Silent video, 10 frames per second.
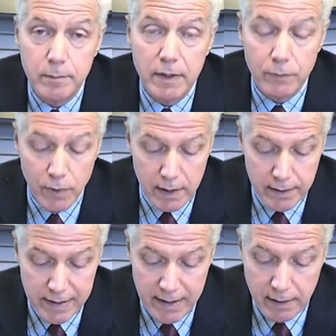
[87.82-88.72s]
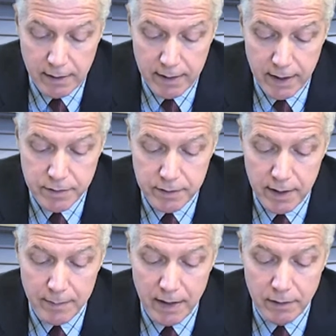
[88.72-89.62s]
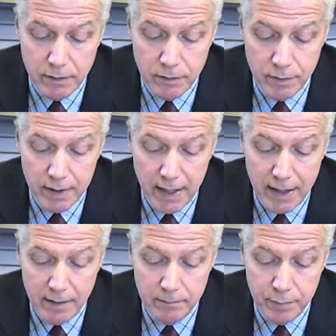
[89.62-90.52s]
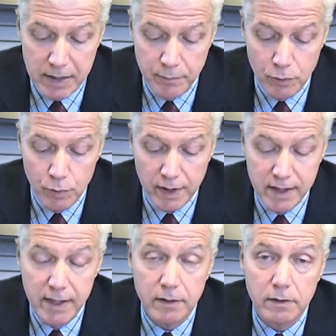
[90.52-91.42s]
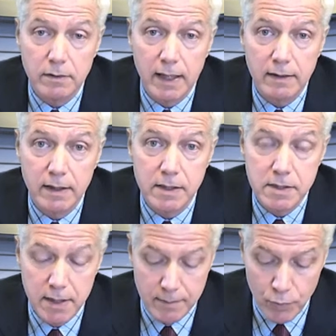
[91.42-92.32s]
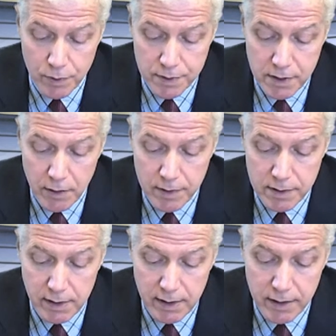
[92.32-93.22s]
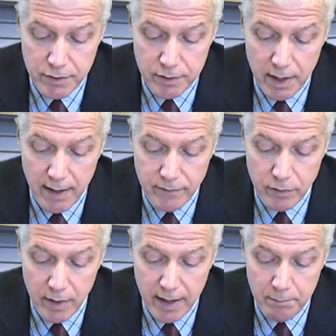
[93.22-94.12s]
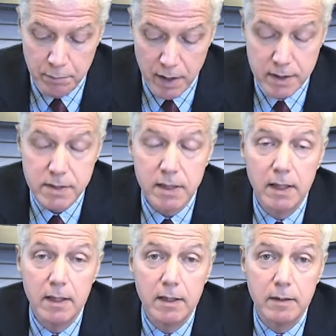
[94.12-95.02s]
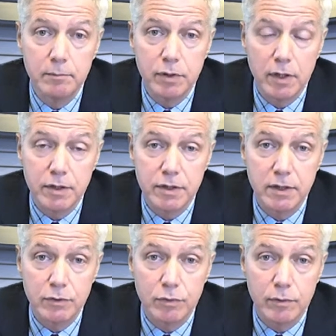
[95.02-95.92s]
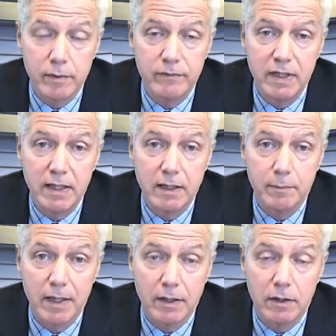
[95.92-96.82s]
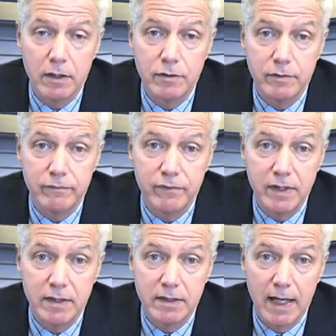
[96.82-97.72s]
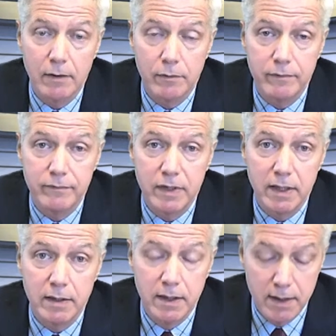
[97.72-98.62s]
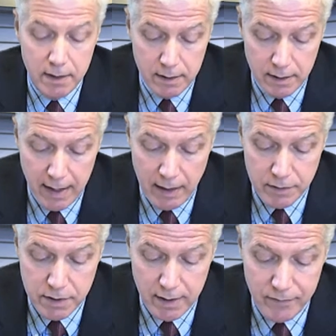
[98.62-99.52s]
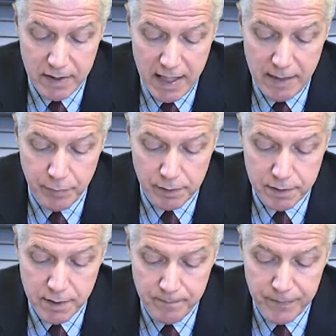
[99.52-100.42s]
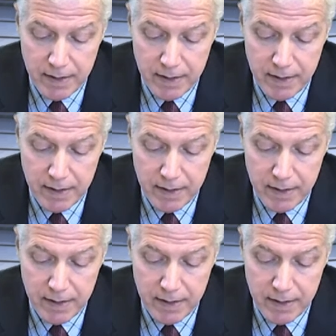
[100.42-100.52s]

Meanwhile, in Italy yesterday, about 38 people were killed, at least 10 more seriously injured after a bus plunged into a ravine about 100 feet down a ravine outside of Naples.